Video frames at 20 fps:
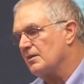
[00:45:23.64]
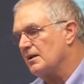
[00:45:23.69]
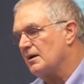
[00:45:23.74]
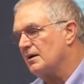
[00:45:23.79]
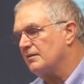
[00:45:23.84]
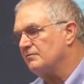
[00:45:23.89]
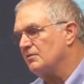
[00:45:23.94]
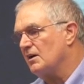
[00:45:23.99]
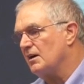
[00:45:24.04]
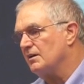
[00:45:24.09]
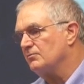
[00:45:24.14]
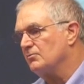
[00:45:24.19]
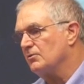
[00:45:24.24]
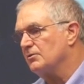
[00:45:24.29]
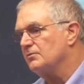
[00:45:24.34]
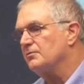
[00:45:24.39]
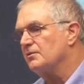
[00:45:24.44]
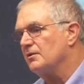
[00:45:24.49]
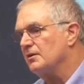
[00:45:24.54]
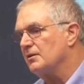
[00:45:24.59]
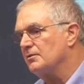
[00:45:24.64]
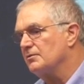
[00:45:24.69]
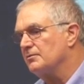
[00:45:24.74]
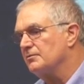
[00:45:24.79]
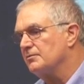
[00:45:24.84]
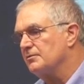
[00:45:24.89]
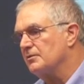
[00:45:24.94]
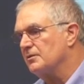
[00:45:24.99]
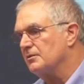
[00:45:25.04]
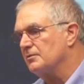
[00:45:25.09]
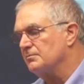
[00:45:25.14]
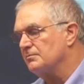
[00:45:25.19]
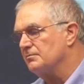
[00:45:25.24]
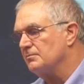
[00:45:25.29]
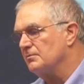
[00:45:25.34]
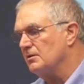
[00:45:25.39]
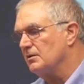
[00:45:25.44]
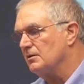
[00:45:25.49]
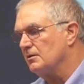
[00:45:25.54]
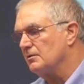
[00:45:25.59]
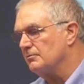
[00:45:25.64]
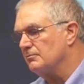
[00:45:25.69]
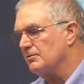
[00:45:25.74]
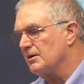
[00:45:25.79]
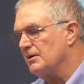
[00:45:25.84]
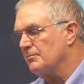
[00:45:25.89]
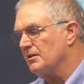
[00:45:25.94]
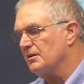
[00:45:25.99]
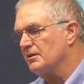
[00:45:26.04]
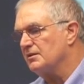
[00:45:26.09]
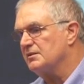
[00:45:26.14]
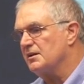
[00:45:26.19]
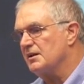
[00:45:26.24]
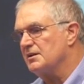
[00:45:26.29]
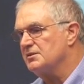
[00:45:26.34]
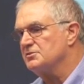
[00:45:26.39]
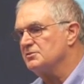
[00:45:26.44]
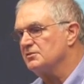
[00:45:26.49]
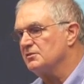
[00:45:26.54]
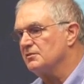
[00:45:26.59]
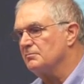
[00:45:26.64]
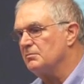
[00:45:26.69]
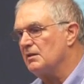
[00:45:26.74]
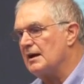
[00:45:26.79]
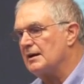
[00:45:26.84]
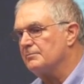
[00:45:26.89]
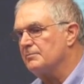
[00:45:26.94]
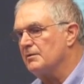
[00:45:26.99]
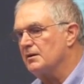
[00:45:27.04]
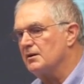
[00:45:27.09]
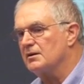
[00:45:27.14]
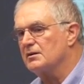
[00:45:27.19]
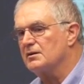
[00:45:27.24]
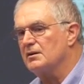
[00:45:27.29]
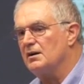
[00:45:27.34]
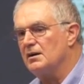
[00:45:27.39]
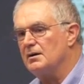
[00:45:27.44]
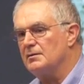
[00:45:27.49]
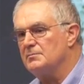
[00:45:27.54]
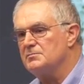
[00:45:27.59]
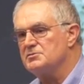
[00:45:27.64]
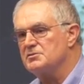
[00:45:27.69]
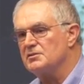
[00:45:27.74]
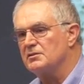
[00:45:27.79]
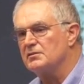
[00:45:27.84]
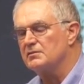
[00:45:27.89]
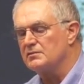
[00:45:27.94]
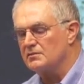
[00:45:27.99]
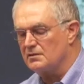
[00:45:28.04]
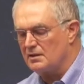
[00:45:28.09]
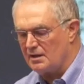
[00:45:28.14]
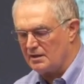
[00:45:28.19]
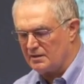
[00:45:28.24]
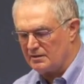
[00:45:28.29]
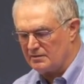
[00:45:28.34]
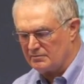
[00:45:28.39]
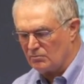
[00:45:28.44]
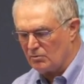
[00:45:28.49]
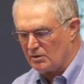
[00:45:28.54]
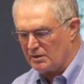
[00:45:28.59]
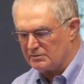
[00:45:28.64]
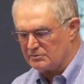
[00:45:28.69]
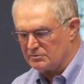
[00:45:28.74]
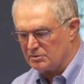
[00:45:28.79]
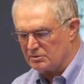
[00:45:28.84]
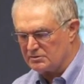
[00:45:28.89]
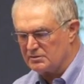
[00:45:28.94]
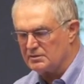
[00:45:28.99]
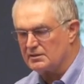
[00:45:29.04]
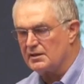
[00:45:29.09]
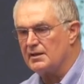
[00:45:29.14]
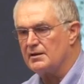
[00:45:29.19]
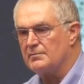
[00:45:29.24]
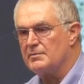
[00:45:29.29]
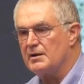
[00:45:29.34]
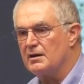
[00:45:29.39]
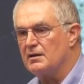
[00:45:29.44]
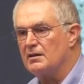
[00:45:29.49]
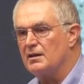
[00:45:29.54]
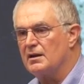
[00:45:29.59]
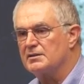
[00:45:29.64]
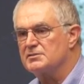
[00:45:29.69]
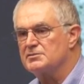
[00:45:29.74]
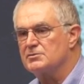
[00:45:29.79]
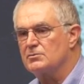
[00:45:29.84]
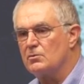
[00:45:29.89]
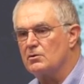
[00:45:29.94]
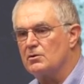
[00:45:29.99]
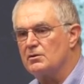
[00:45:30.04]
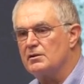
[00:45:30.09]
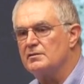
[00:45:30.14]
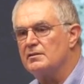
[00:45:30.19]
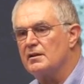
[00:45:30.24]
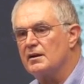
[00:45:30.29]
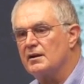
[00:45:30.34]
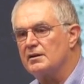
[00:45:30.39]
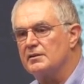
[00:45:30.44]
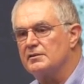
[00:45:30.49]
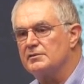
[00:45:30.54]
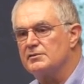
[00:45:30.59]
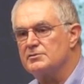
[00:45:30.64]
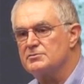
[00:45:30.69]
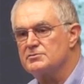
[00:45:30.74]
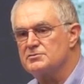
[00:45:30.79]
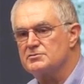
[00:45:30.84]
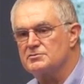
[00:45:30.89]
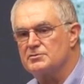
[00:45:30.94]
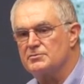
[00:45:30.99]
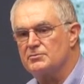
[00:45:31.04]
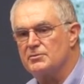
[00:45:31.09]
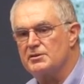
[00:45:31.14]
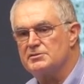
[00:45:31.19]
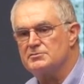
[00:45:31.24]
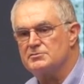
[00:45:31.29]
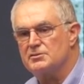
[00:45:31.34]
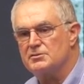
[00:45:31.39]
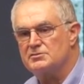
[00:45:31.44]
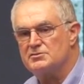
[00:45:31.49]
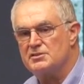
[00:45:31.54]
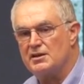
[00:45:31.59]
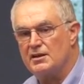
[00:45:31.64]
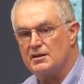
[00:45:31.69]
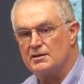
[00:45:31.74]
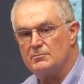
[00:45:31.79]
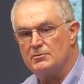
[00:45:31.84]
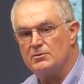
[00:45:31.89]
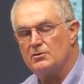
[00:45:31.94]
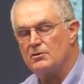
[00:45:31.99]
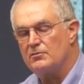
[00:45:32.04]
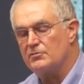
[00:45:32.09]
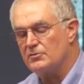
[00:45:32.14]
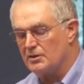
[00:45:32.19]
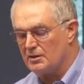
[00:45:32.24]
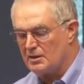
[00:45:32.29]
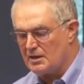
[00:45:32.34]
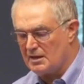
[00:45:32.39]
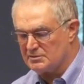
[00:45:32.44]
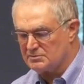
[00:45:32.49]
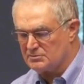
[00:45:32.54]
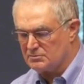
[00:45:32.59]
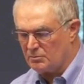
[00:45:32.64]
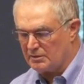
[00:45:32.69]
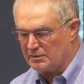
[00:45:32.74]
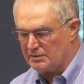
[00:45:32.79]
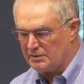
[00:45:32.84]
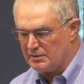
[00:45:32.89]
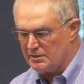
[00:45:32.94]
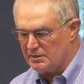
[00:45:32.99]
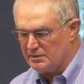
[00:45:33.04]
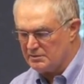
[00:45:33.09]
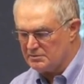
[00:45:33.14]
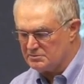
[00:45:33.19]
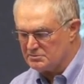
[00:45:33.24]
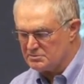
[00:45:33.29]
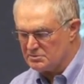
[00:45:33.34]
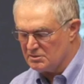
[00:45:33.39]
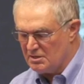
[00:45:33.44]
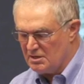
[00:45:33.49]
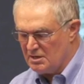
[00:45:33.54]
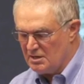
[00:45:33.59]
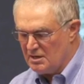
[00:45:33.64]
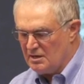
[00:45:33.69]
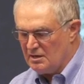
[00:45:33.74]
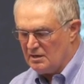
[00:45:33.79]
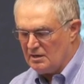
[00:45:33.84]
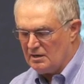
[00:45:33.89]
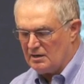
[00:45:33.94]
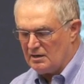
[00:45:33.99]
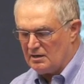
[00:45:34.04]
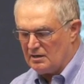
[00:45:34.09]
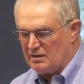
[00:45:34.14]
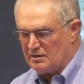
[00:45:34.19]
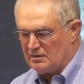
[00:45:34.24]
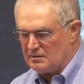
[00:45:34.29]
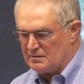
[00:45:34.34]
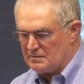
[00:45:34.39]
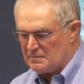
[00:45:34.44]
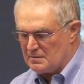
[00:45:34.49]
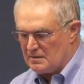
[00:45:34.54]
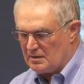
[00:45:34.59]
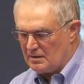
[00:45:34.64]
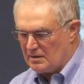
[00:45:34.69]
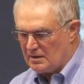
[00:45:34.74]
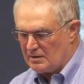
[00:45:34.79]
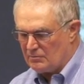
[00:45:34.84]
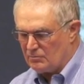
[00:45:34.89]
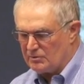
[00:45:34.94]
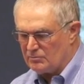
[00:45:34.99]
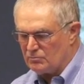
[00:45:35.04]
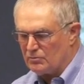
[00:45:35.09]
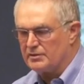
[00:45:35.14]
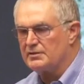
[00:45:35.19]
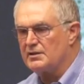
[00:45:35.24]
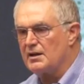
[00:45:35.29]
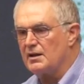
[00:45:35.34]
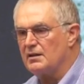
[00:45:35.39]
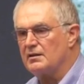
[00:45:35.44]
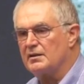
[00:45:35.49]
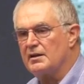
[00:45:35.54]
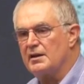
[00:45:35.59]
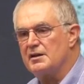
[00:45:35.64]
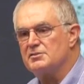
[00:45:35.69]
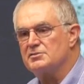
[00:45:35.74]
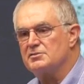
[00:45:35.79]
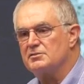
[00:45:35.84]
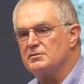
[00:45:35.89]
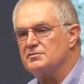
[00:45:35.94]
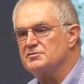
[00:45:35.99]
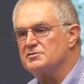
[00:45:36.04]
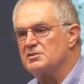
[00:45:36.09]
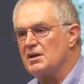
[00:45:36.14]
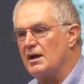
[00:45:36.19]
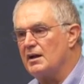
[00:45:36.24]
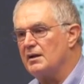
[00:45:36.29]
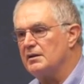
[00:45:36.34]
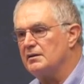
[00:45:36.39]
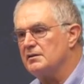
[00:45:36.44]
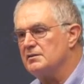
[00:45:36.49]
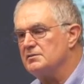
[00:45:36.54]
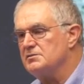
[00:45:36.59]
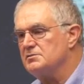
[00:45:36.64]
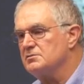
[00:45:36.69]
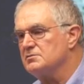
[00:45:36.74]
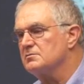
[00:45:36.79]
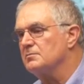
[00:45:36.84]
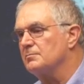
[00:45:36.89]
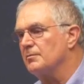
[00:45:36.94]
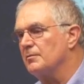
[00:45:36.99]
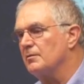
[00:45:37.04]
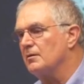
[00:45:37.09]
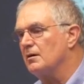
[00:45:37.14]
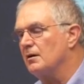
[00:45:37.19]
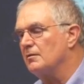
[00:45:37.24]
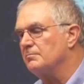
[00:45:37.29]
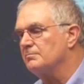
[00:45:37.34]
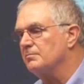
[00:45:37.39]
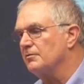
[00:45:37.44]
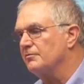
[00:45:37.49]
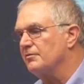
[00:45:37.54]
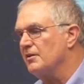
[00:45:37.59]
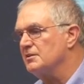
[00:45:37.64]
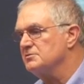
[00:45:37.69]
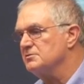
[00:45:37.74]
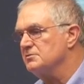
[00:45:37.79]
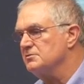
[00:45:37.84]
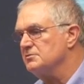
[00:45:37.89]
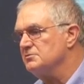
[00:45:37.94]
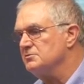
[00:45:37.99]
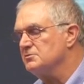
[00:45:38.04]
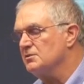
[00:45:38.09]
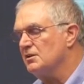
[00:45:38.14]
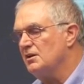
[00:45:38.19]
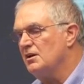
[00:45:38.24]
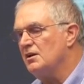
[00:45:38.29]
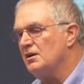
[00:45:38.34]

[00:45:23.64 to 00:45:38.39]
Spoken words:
I've done with the rehabilitation of black bear cubs and what it took to get a bear like Squirty that I could use as a research animal over the last 20 years. I went with a delegation of scientists, professors.